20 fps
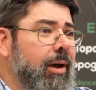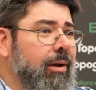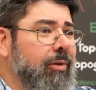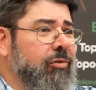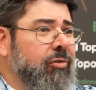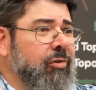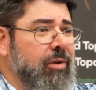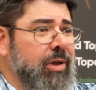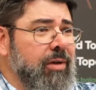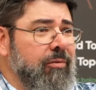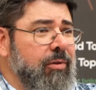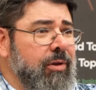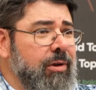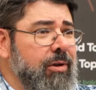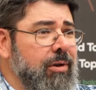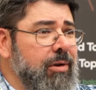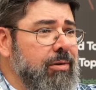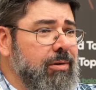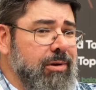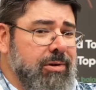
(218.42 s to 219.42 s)
to give it
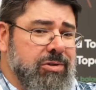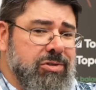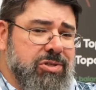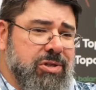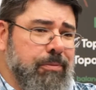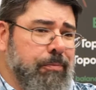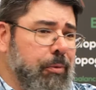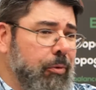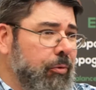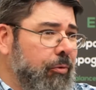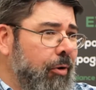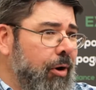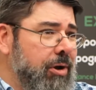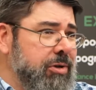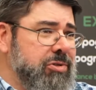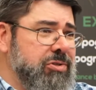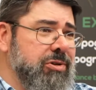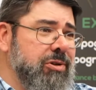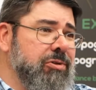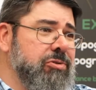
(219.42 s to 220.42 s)
a simple
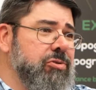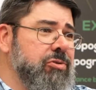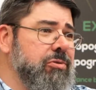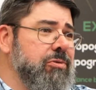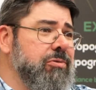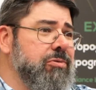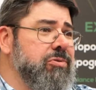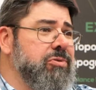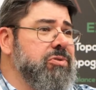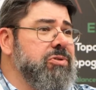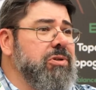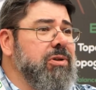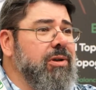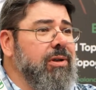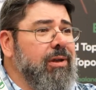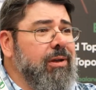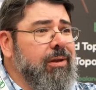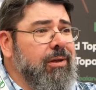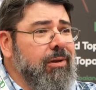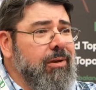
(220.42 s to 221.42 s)
cross sections,
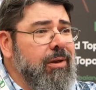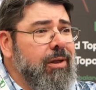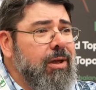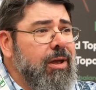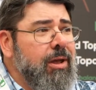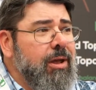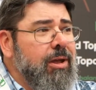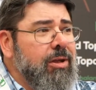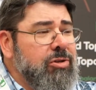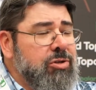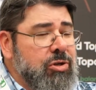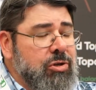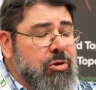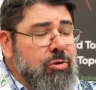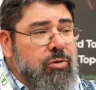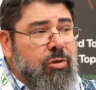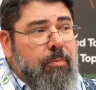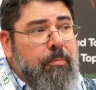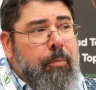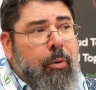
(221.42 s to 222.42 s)
and to
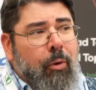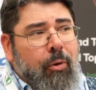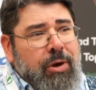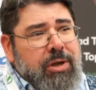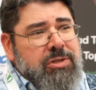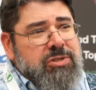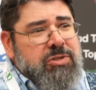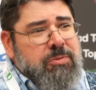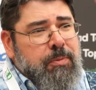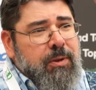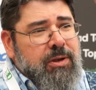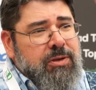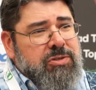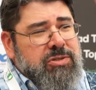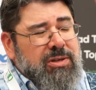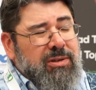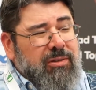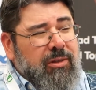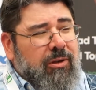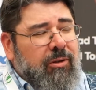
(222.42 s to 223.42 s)
do the point
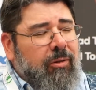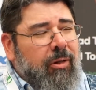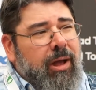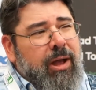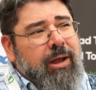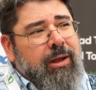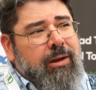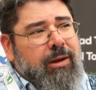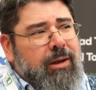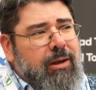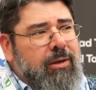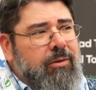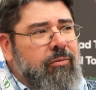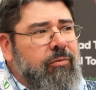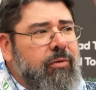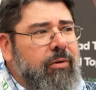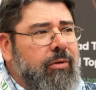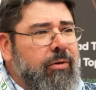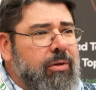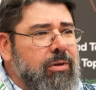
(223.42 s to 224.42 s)
spacing. The client had a
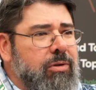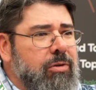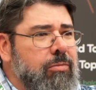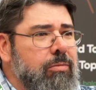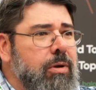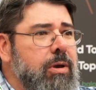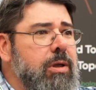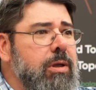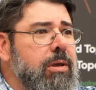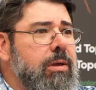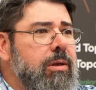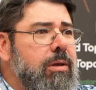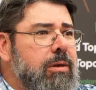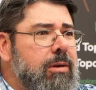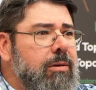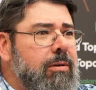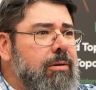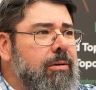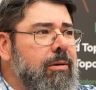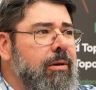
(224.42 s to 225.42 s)
very
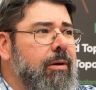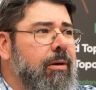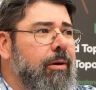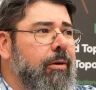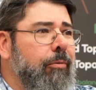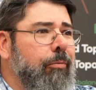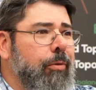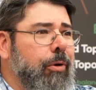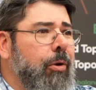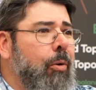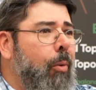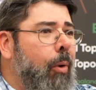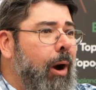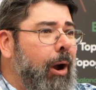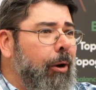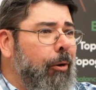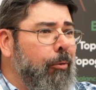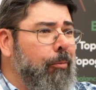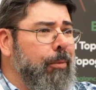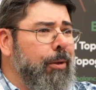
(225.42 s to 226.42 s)
unique
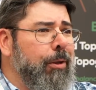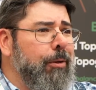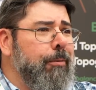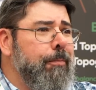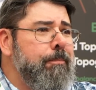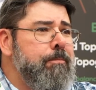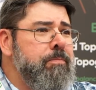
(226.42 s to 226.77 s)
requirement